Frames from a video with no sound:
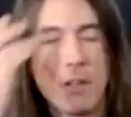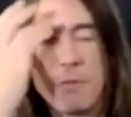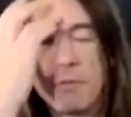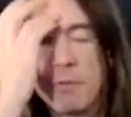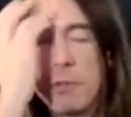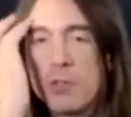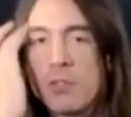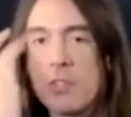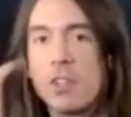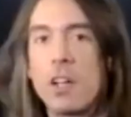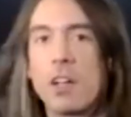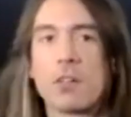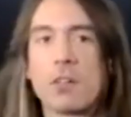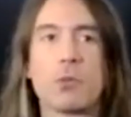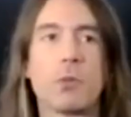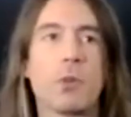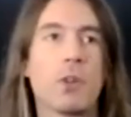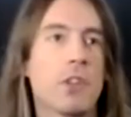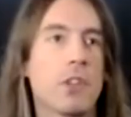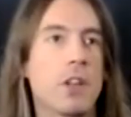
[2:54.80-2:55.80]
if you
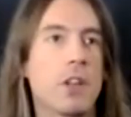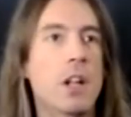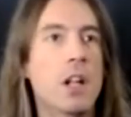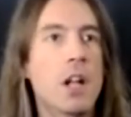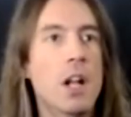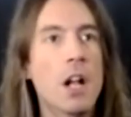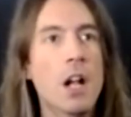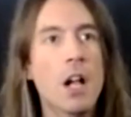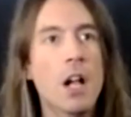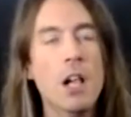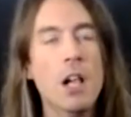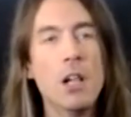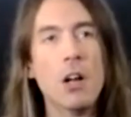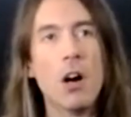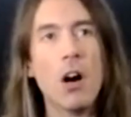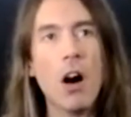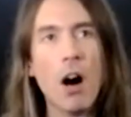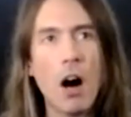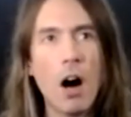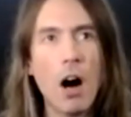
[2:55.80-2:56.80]
start with an
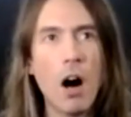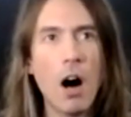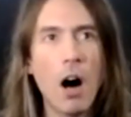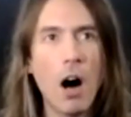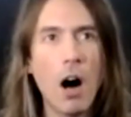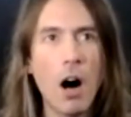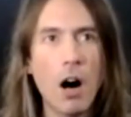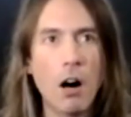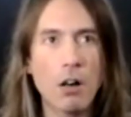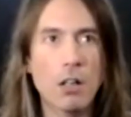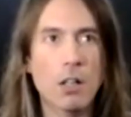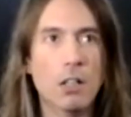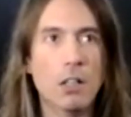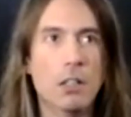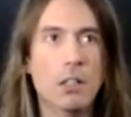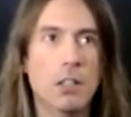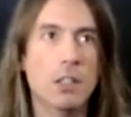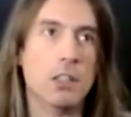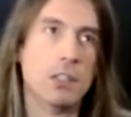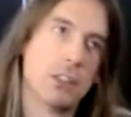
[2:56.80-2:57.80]
oh,
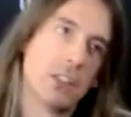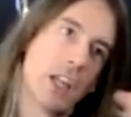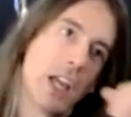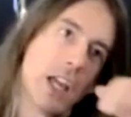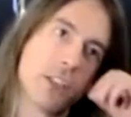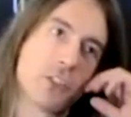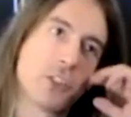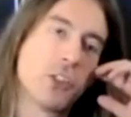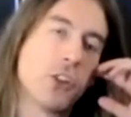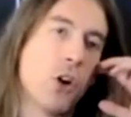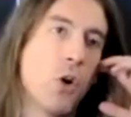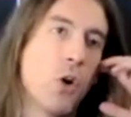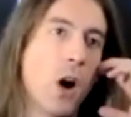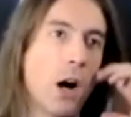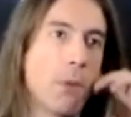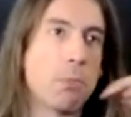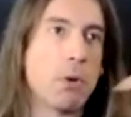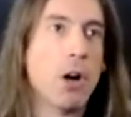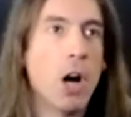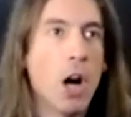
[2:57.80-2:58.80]
as you go
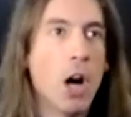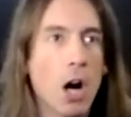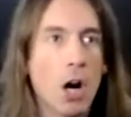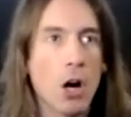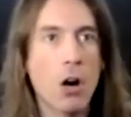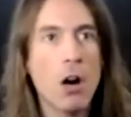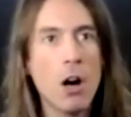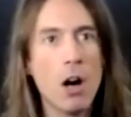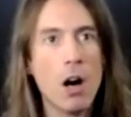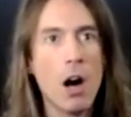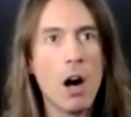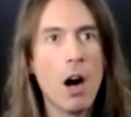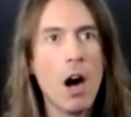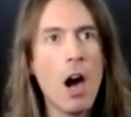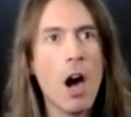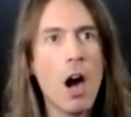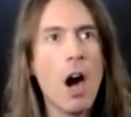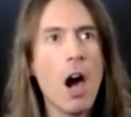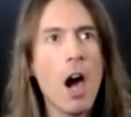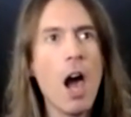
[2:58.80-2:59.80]
up,
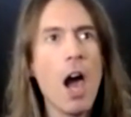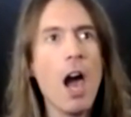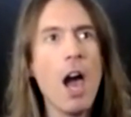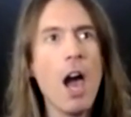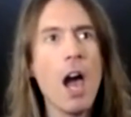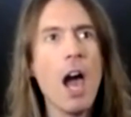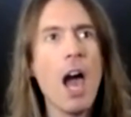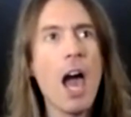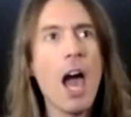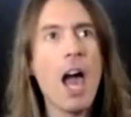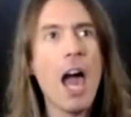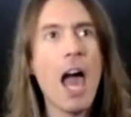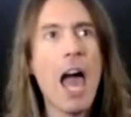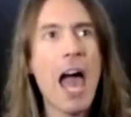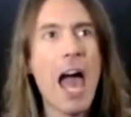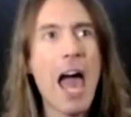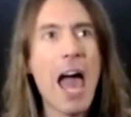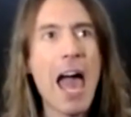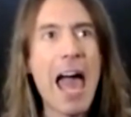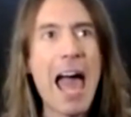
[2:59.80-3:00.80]
oh,
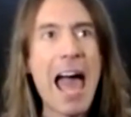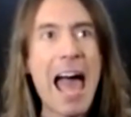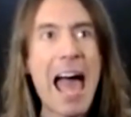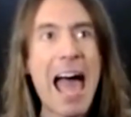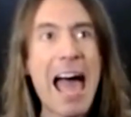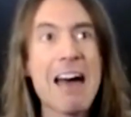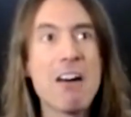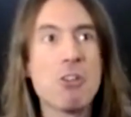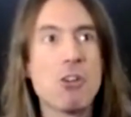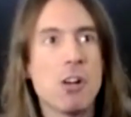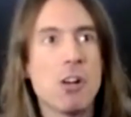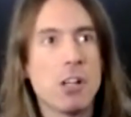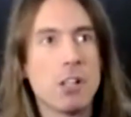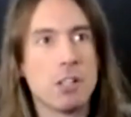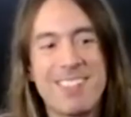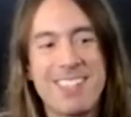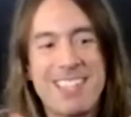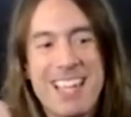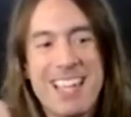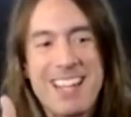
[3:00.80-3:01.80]

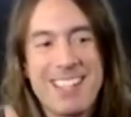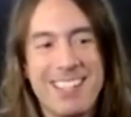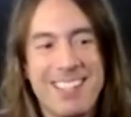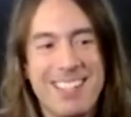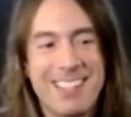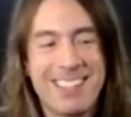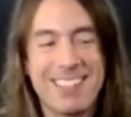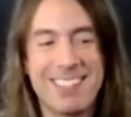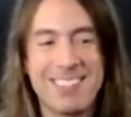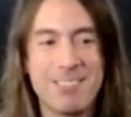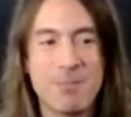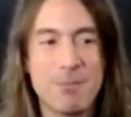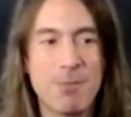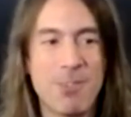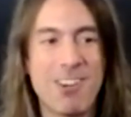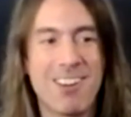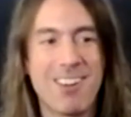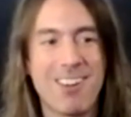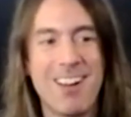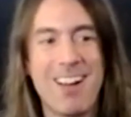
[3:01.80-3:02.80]
getting
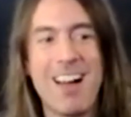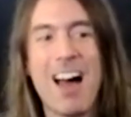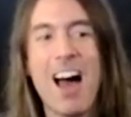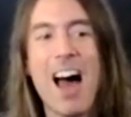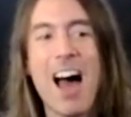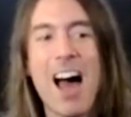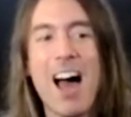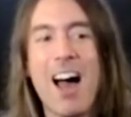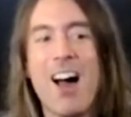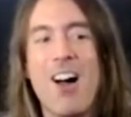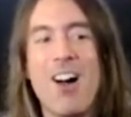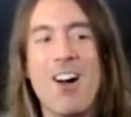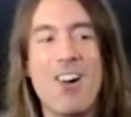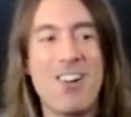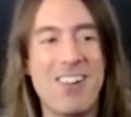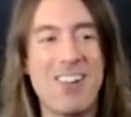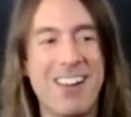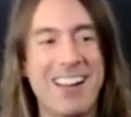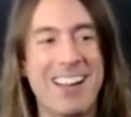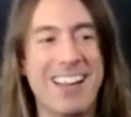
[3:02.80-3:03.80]
more
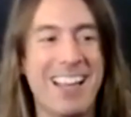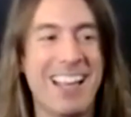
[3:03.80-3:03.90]
ow